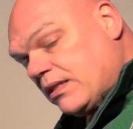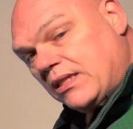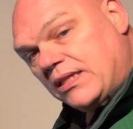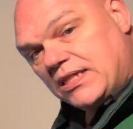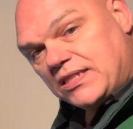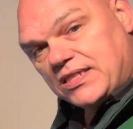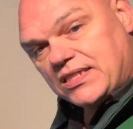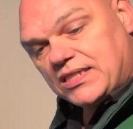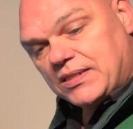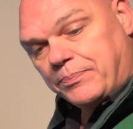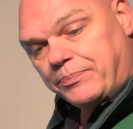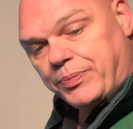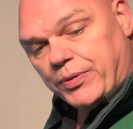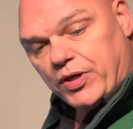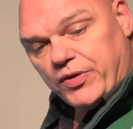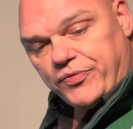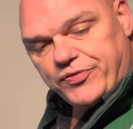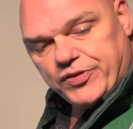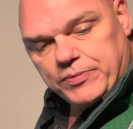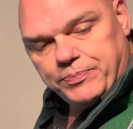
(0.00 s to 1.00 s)
This is a
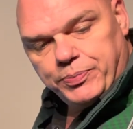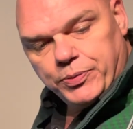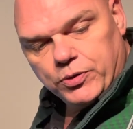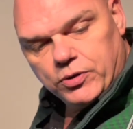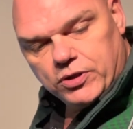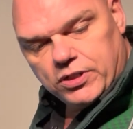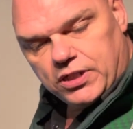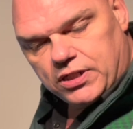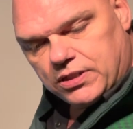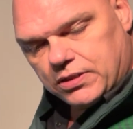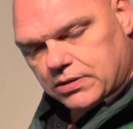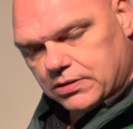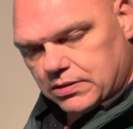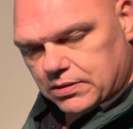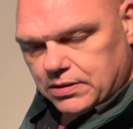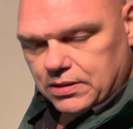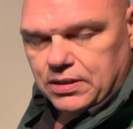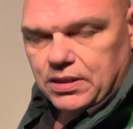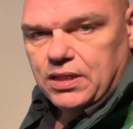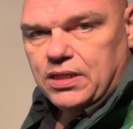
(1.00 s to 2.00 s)
perfect pour,
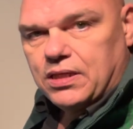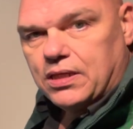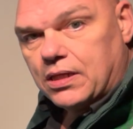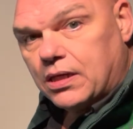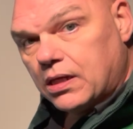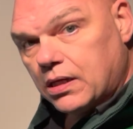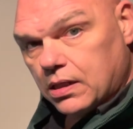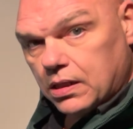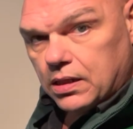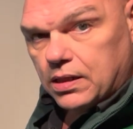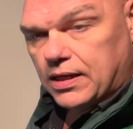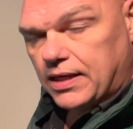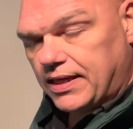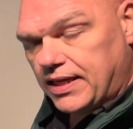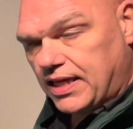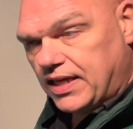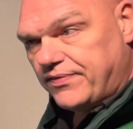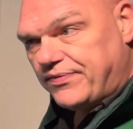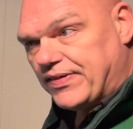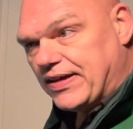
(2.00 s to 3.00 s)

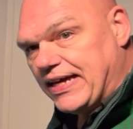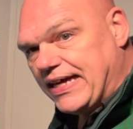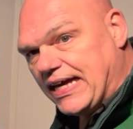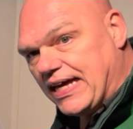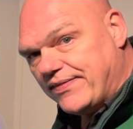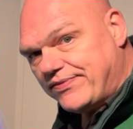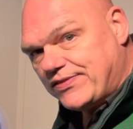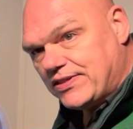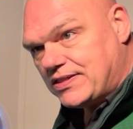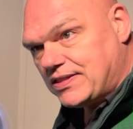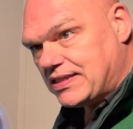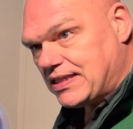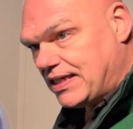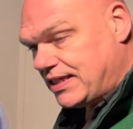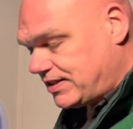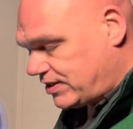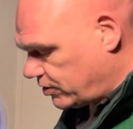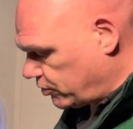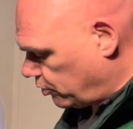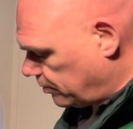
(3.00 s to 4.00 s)
if I have to say
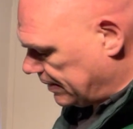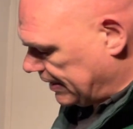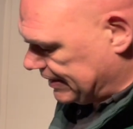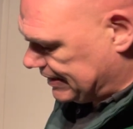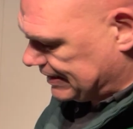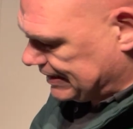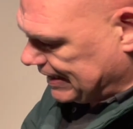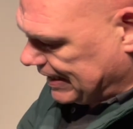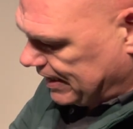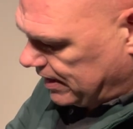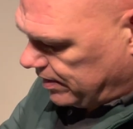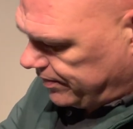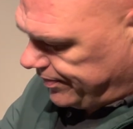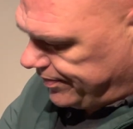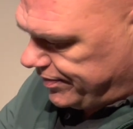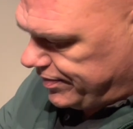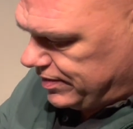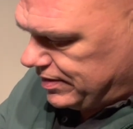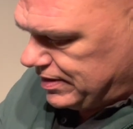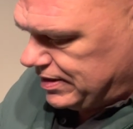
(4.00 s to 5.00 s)
so
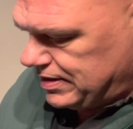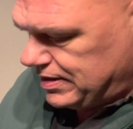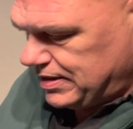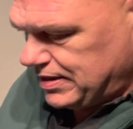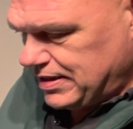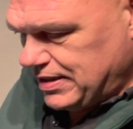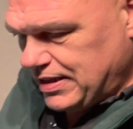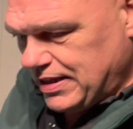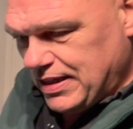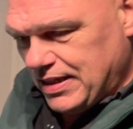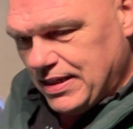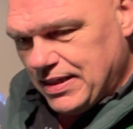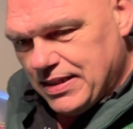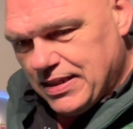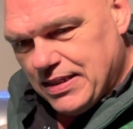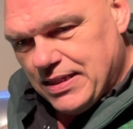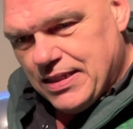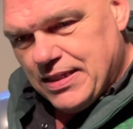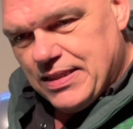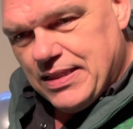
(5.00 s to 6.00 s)
myself.
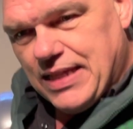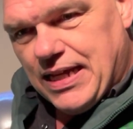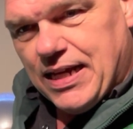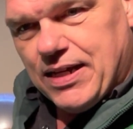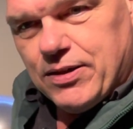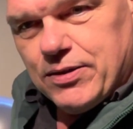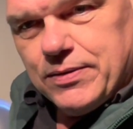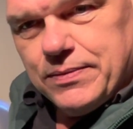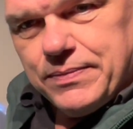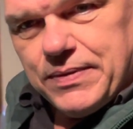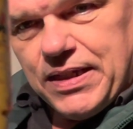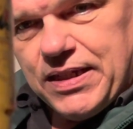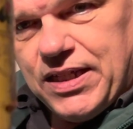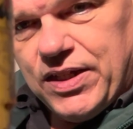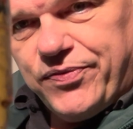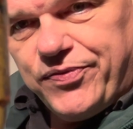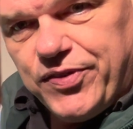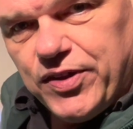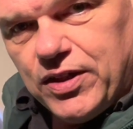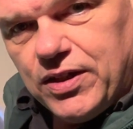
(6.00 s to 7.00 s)
Now, and
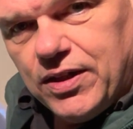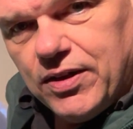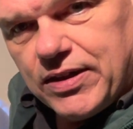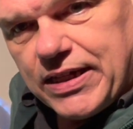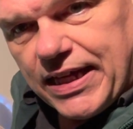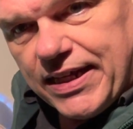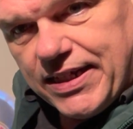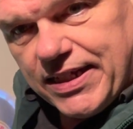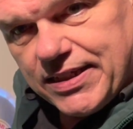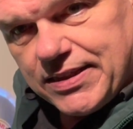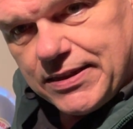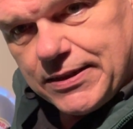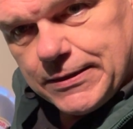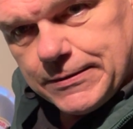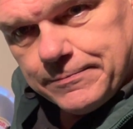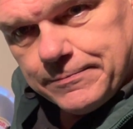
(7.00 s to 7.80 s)
if you look at it,